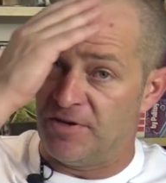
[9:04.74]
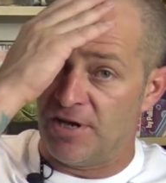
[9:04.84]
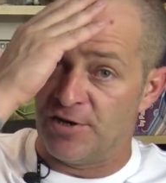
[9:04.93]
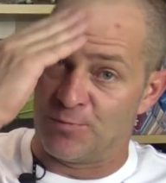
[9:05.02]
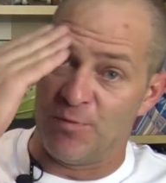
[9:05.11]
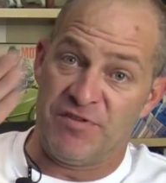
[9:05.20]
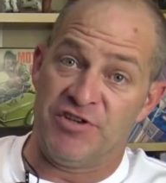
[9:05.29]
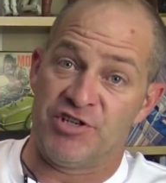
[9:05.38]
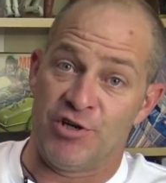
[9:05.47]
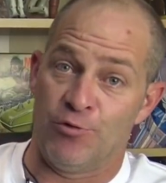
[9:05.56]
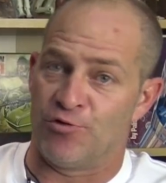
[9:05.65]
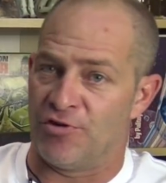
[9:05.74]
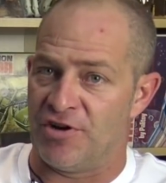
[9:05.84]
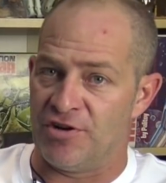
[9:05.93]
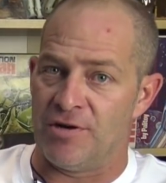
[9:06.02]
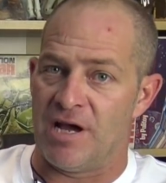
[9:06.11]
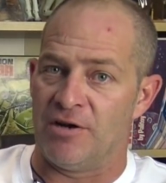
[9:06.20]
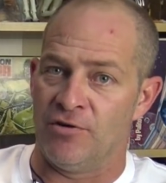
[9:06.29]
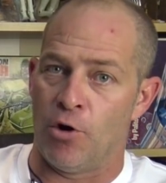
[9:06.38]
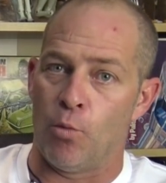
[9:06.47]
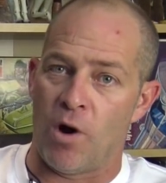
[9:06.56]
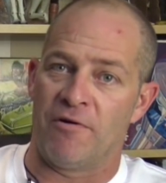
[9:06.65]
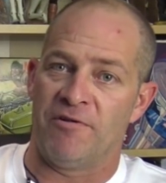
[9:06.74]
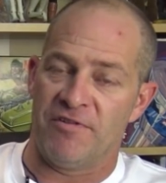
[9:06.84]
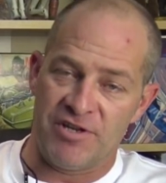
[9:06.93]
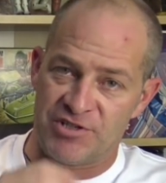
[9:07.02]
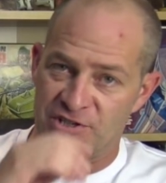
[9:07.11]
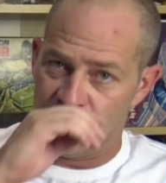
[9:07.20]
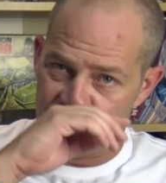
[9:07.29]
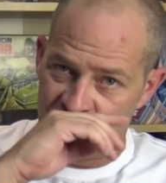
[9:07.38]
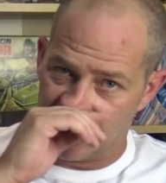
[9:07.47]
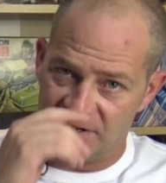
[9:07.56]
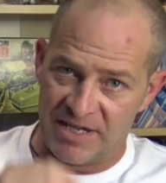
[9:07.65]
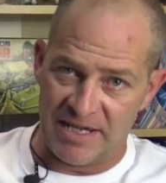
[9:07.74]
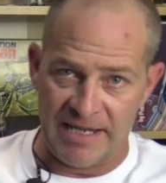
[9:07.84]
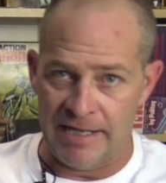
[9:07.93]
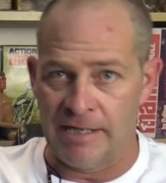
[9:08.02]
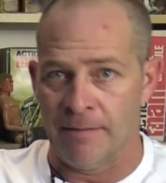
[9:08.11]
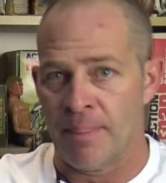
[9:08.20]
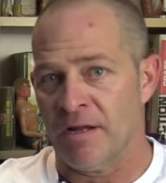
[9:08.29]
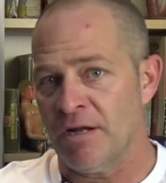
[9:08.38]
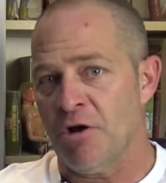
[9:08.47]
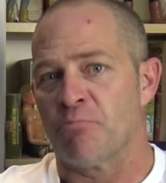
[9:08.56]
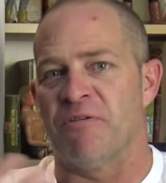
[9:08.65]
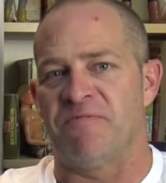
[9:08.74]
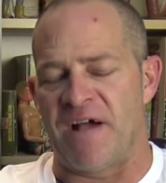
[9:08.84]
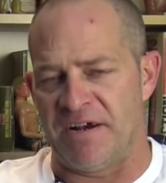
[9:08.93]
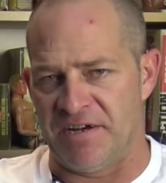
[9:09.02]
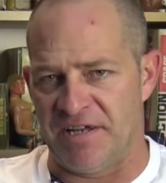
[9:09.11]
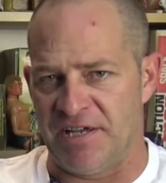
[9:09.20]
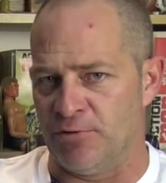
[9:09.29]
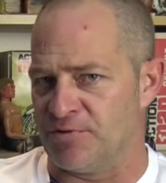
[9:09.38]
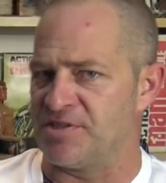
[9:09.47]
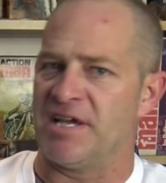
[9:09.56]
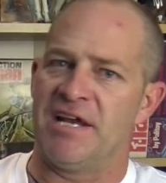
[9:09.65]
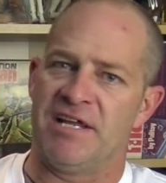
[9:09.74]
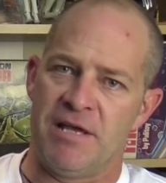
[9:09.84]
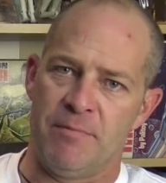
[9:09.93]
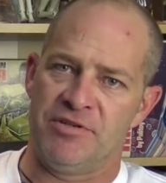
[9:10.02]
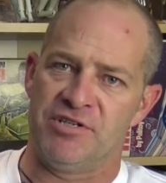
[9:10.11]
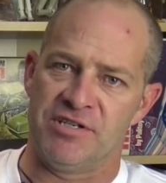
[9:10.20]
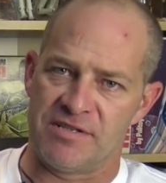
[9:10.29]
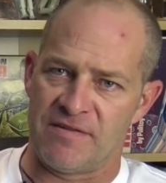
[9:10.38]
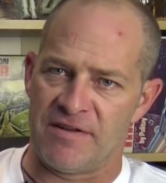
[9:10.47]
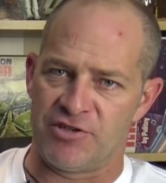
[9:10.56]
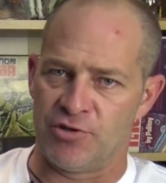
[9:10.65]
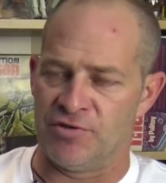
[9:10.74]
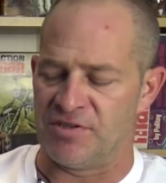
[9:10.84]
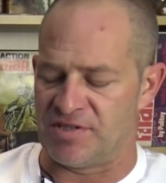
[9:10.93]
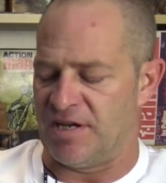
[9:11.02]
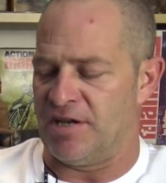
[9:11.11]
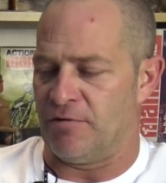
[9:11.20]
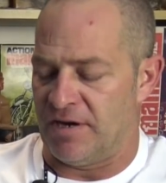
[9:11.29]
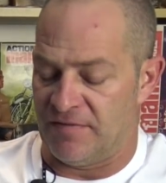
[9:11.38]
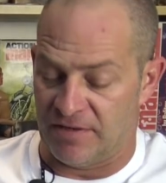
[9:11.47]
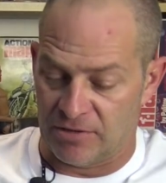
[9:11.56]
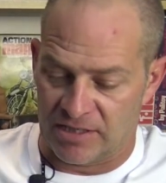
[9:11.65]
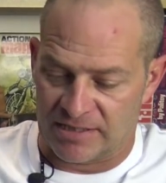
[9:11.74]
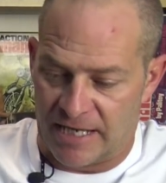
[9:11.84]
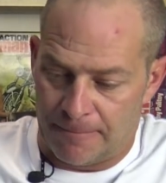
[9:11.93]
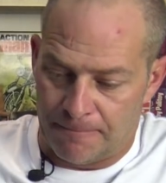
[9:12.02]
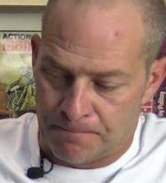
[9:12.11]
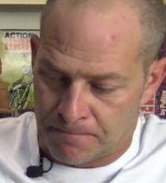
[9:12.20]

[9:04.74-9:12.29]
videos with your children and not worry that your children are going to hear profanity or see any images that they shouldn't see or anything like that.